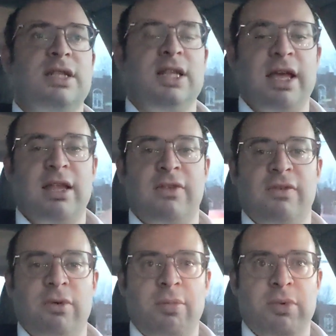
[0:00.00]
less
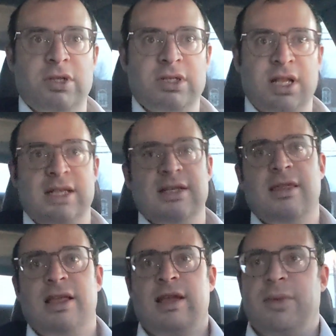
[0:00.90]
for a person has to
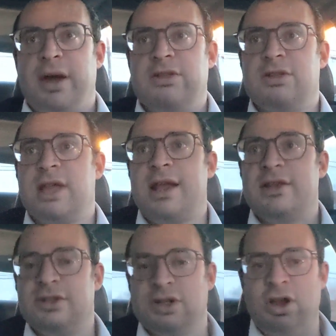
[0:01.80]
think about. So that
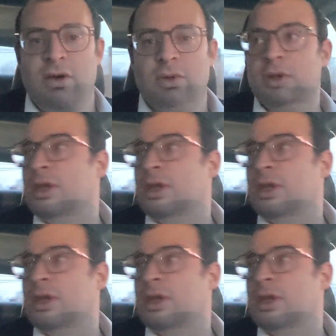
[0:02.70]
is your goal.